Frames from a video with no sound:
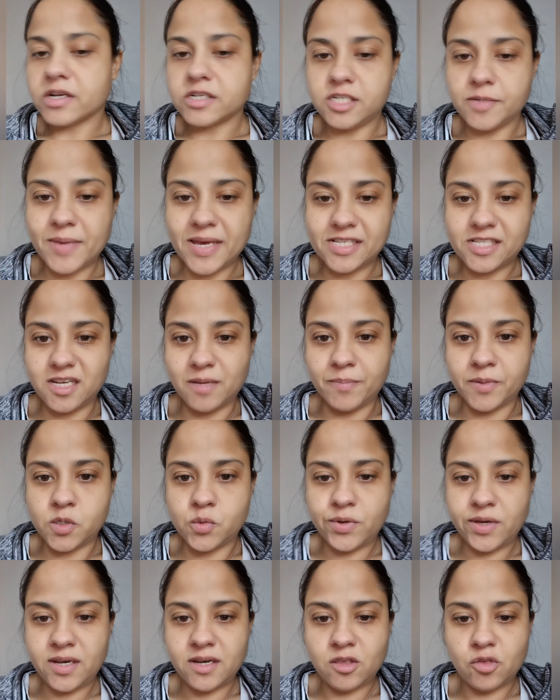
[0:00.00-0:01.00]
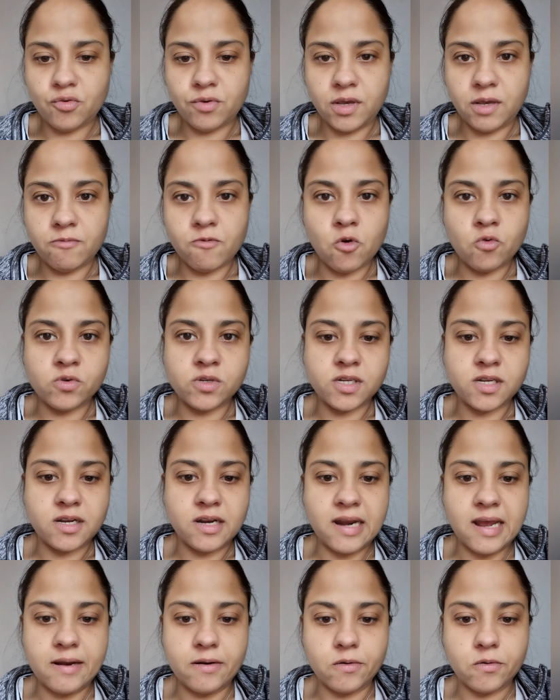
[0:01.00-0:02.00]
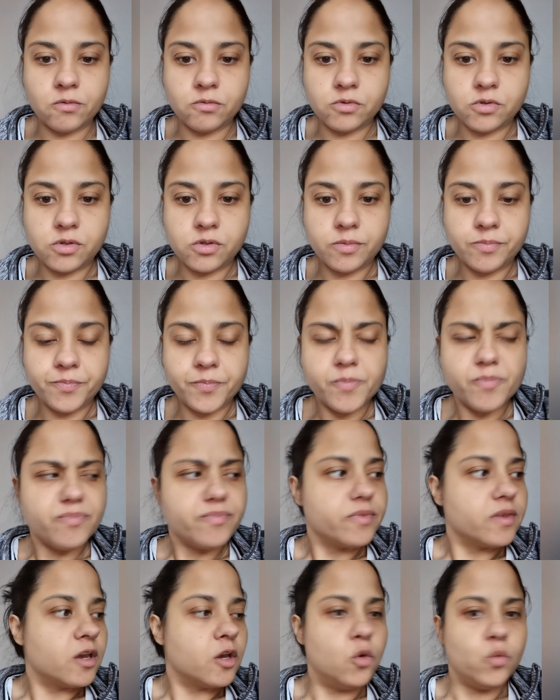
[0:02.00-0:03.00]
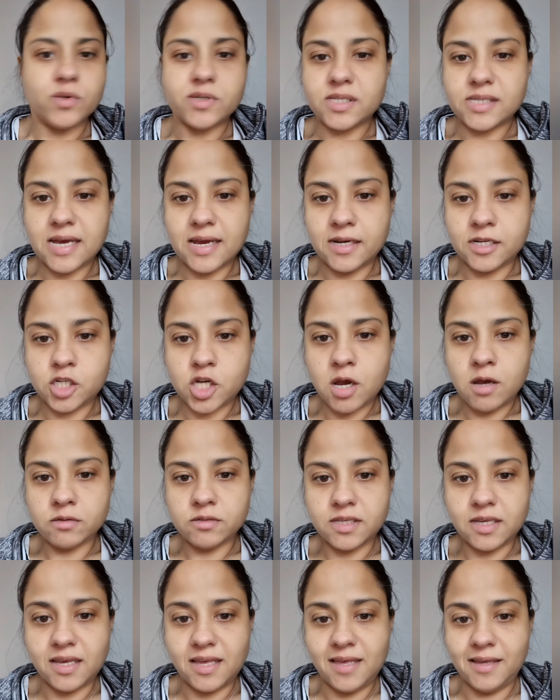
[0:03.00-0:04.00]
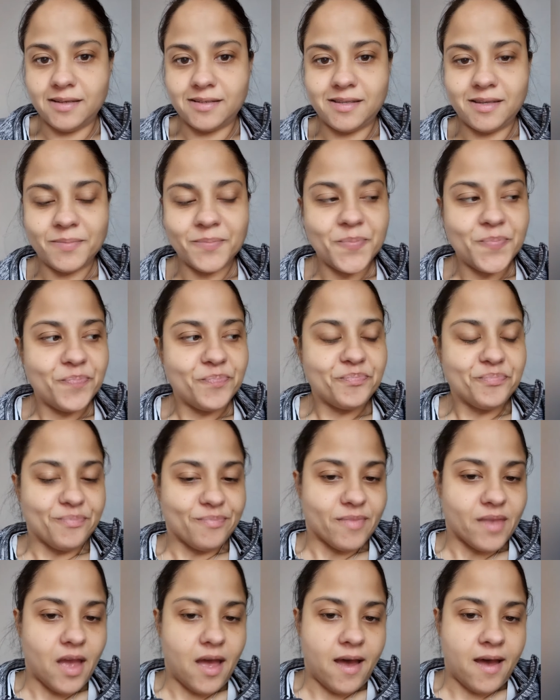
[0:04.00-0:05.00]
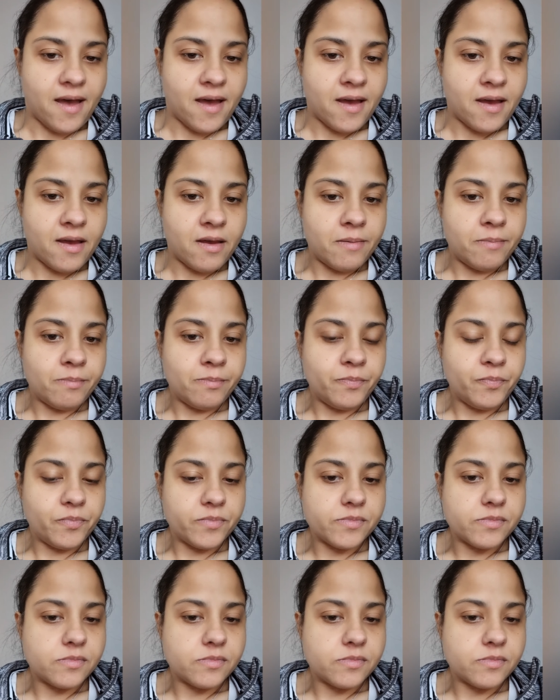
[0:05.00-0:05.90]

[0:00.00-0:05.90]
domestic between a three-year-old and an adult who was sat in a child seat. A